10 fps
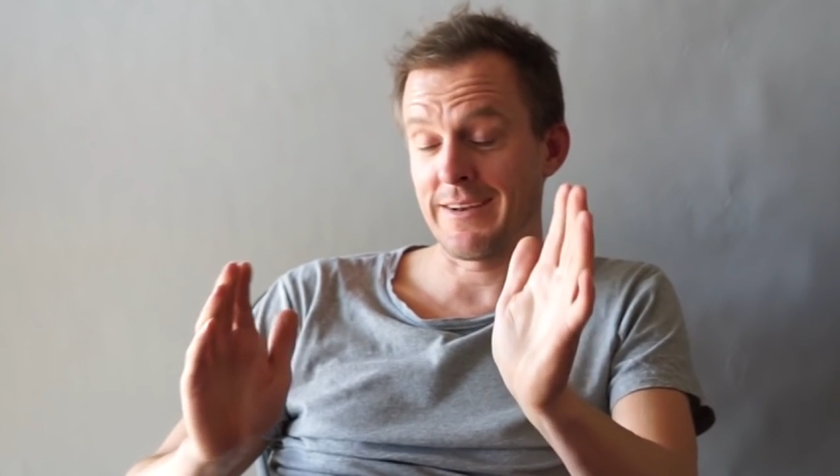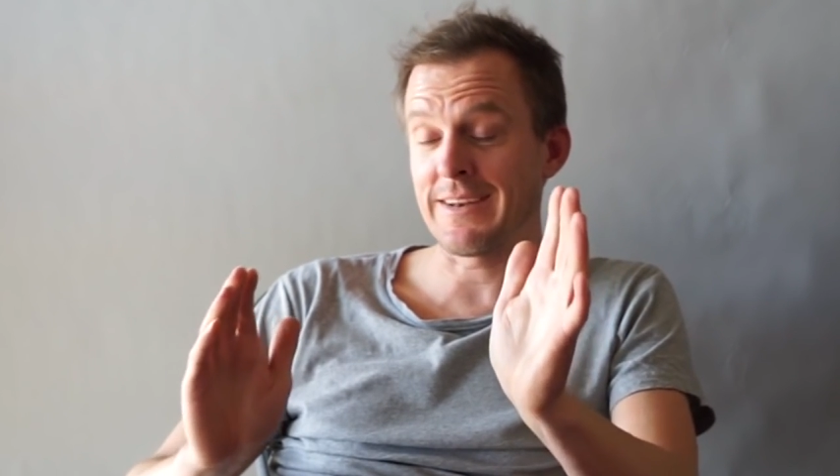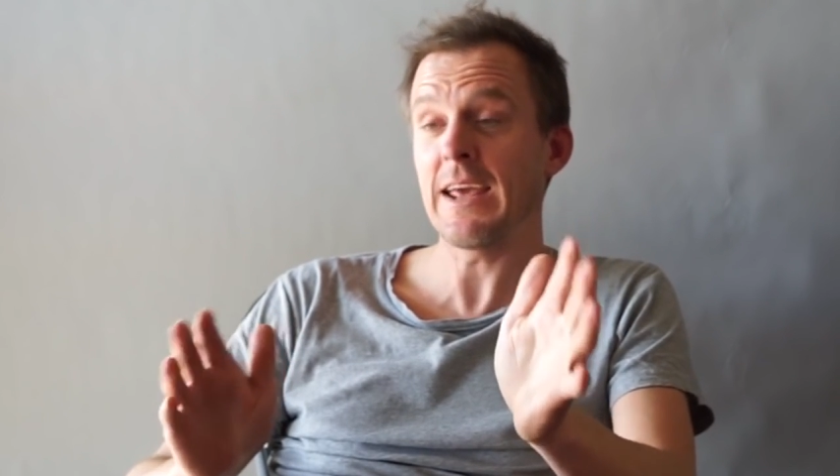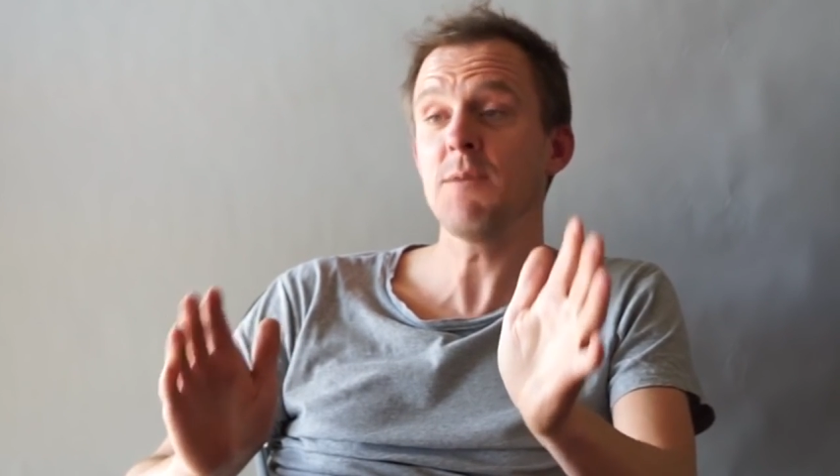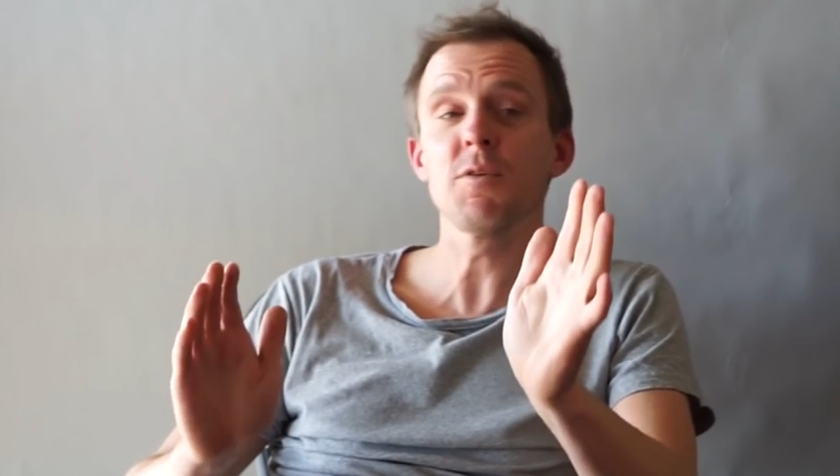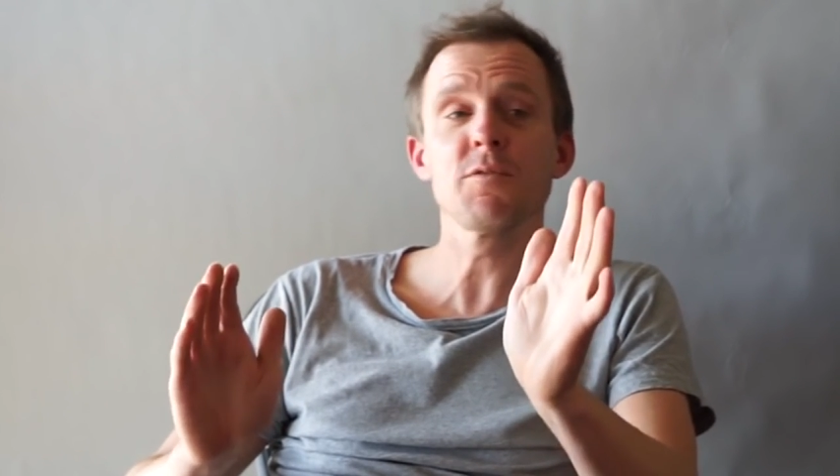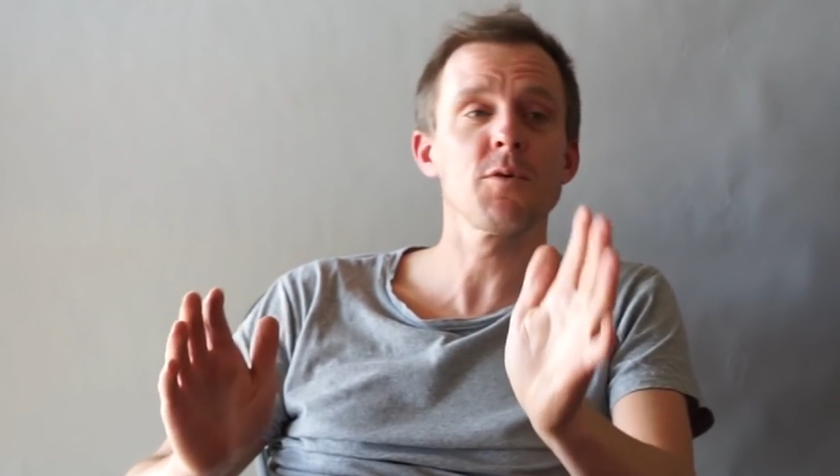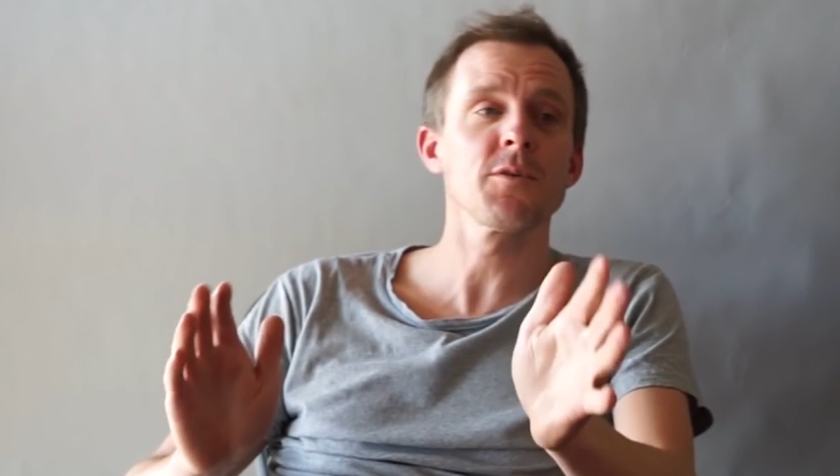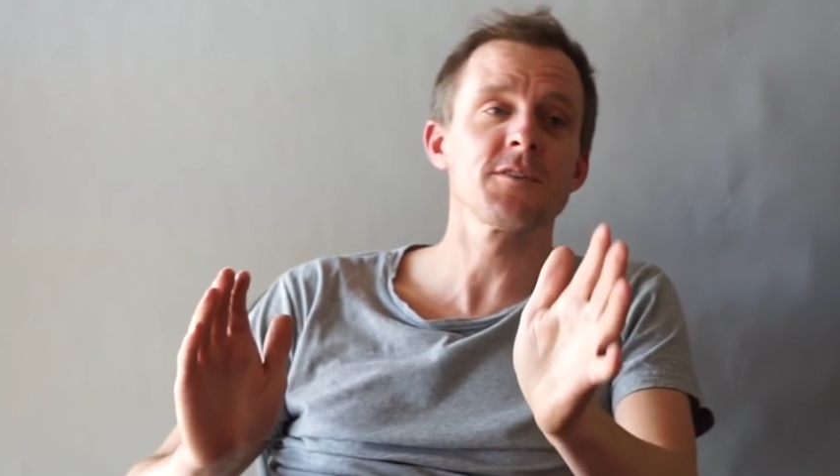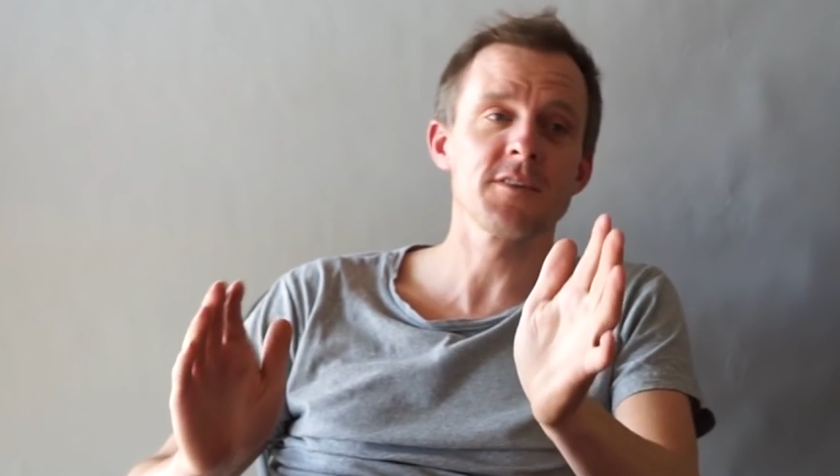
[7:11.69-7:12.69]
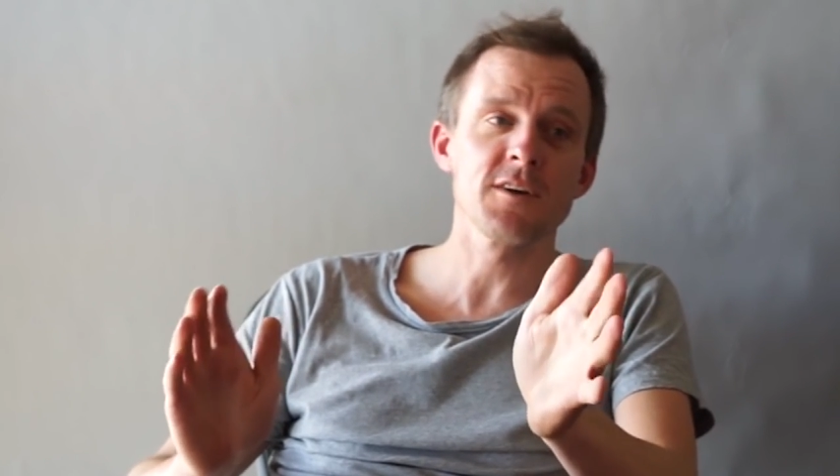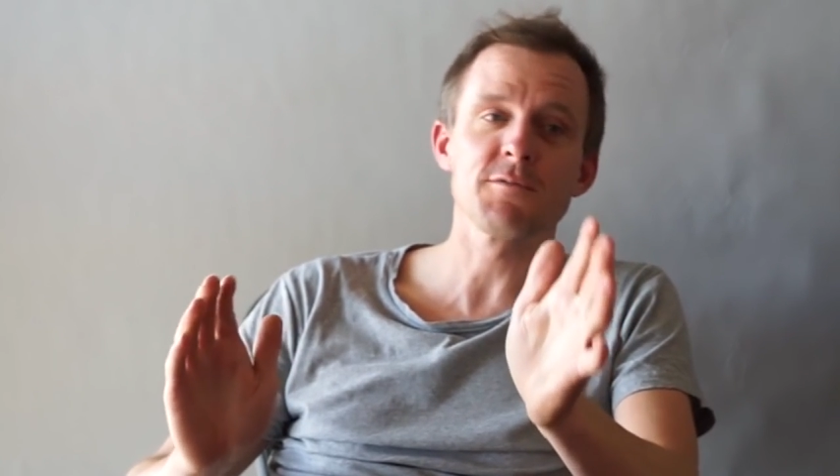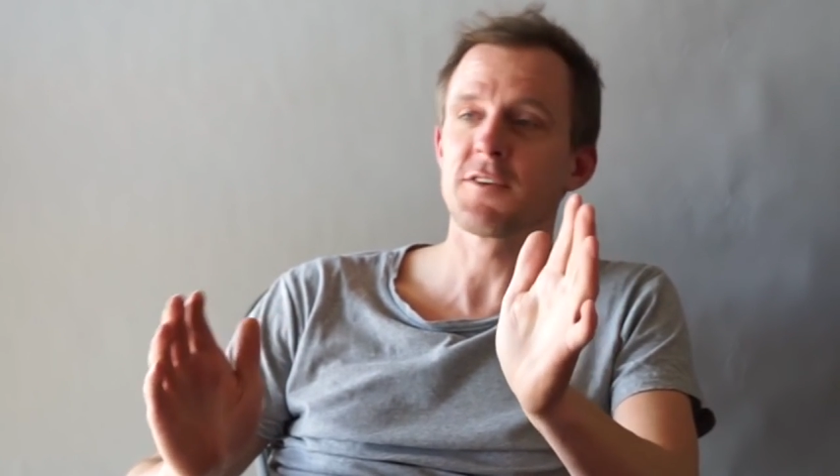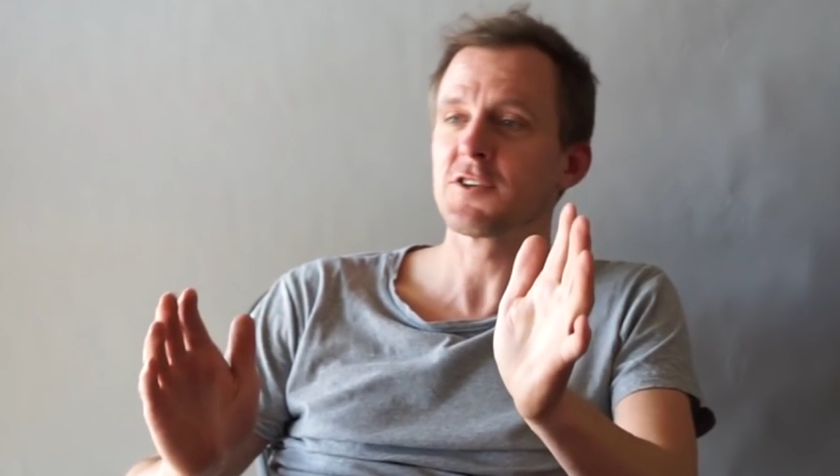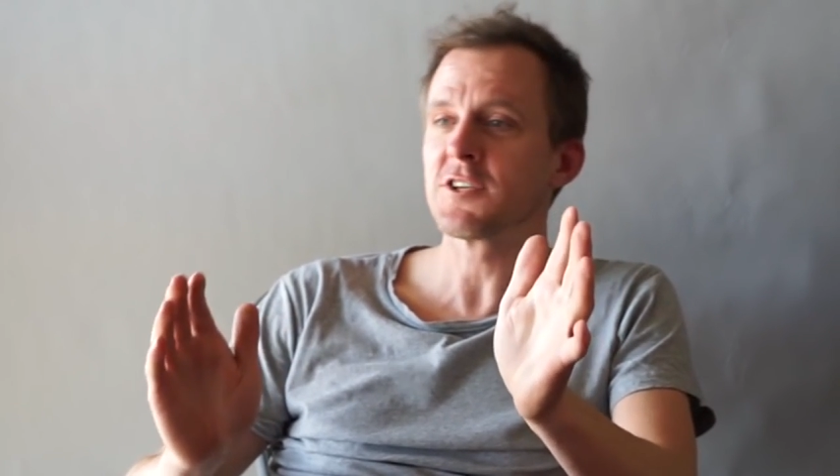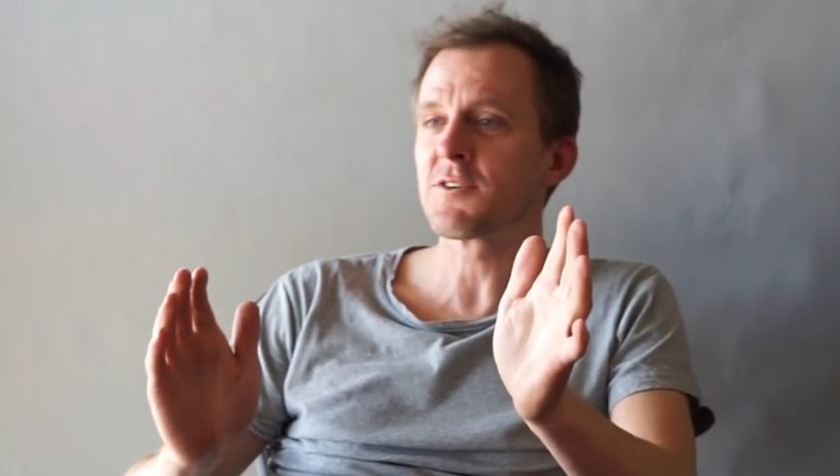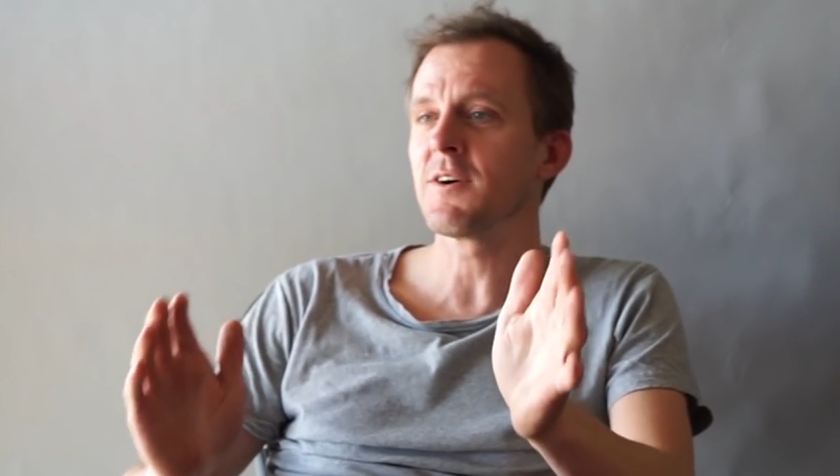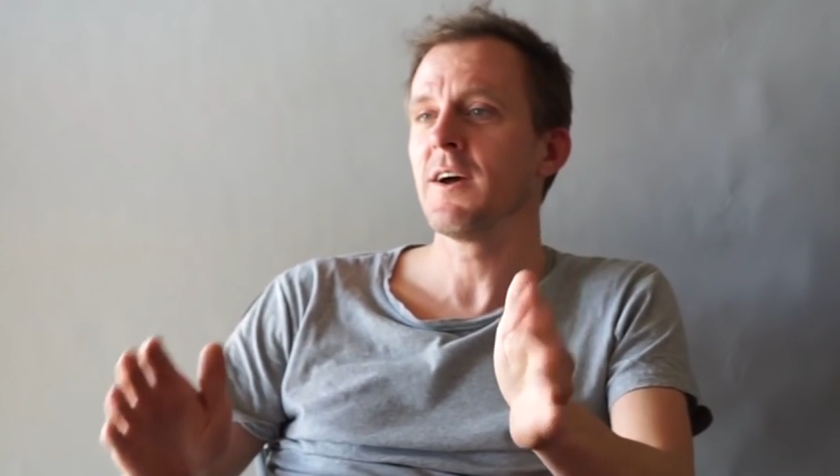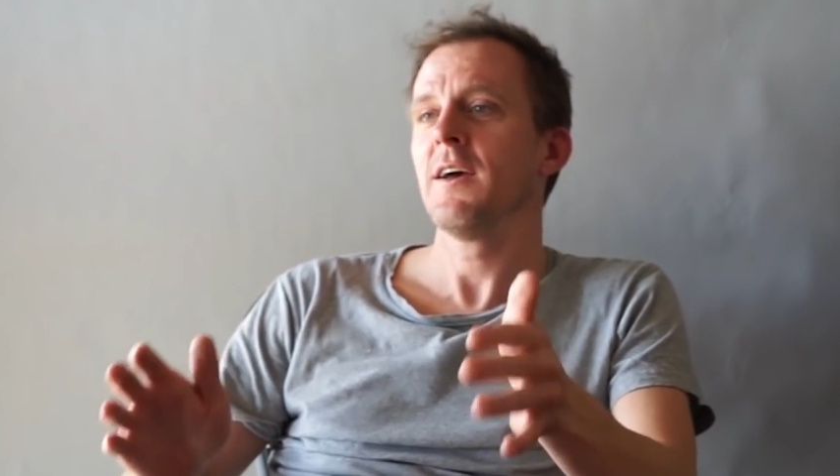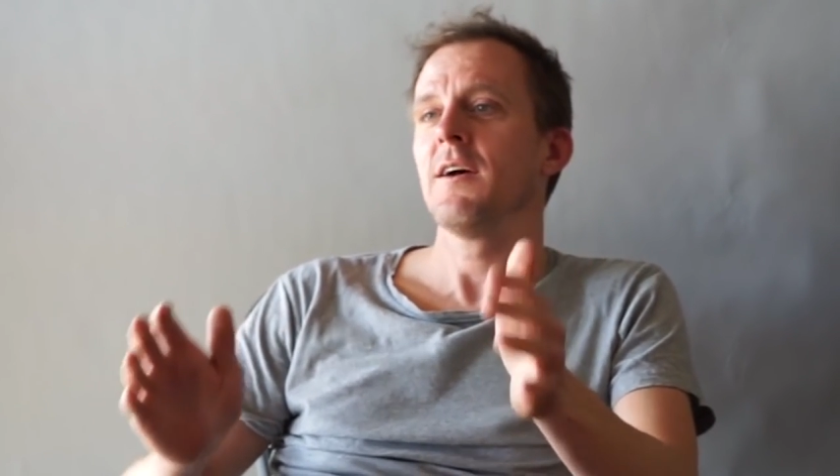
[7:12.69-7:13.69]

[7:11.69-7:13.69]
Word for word: a day before the start of the Giro,